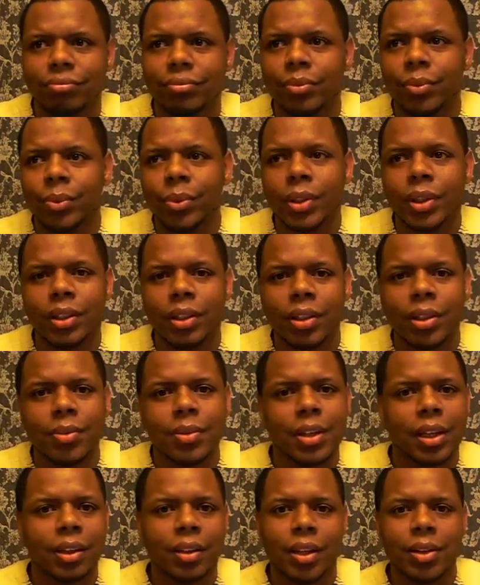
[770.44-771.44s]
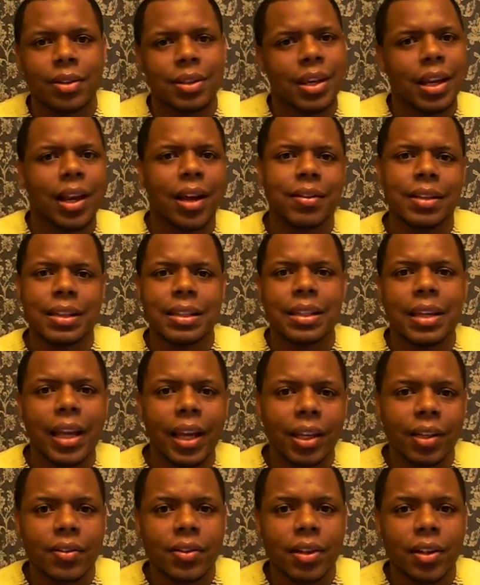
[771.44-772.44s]
He was like, they're saying all this
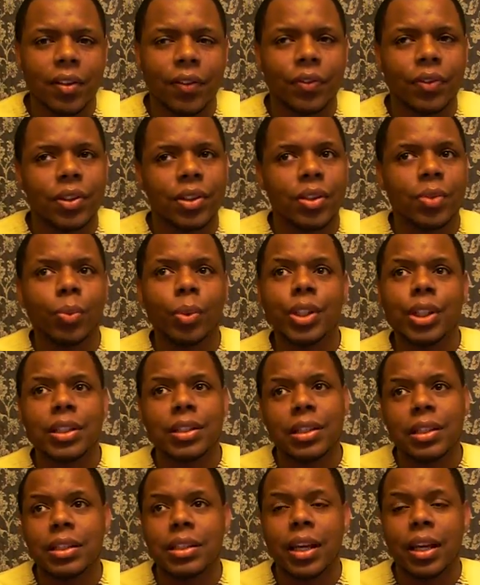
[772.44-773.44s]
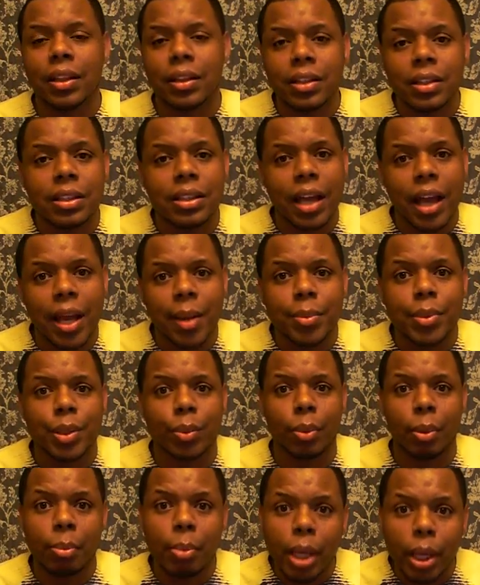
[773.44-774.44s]
negative stuff. We just need to take this time to
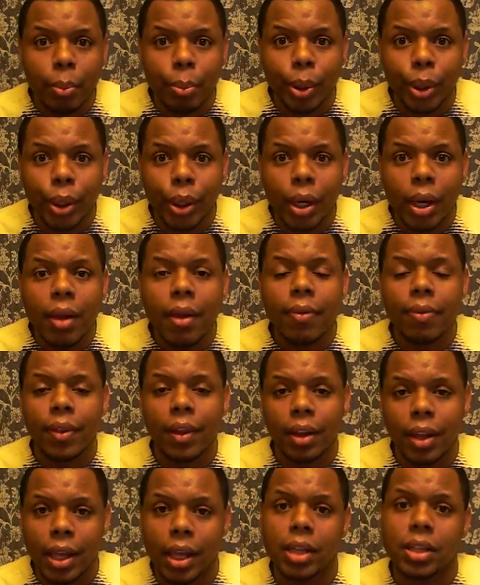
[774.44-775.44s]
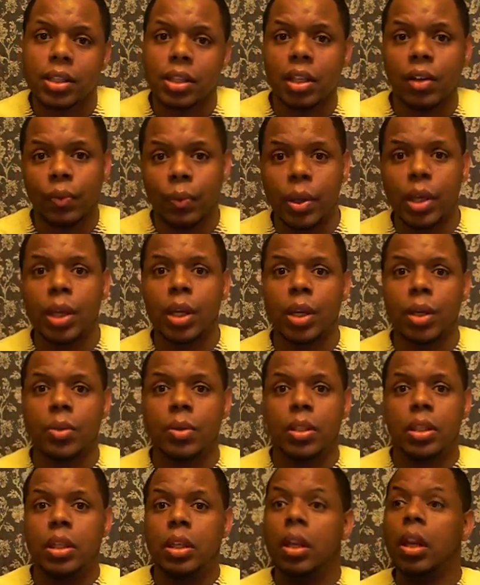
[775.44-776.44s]
remember the legacy of Whitney
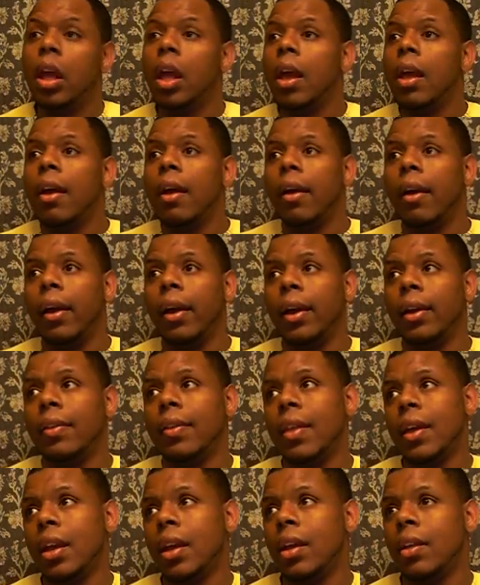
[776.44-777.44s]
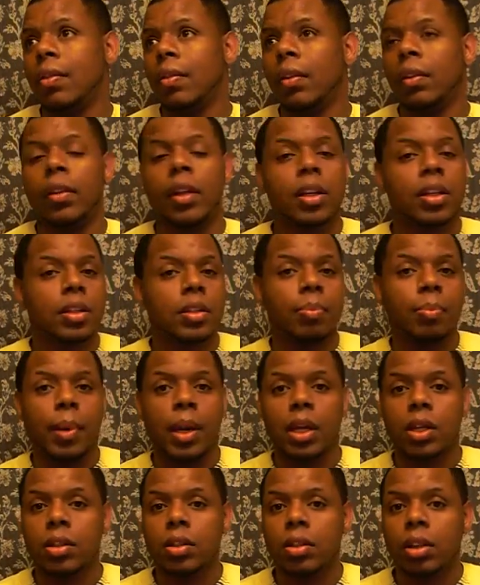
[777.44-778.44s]
Houston. And then they just
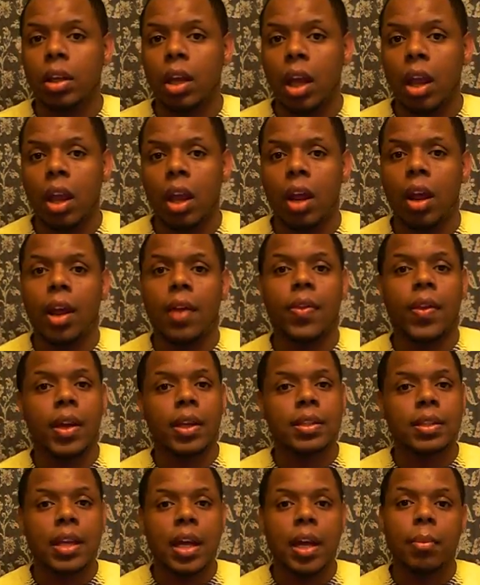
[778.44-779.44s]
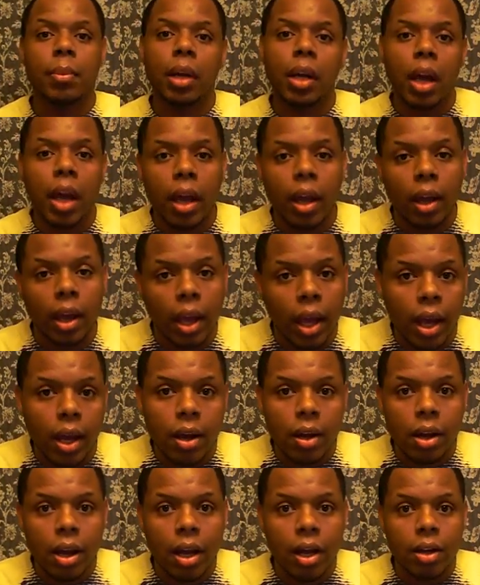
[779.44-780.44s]
bashed her again. And then Simon
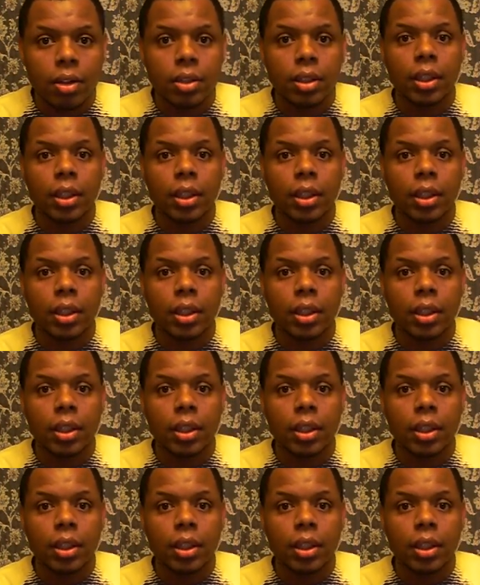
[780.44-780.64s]
Cowell called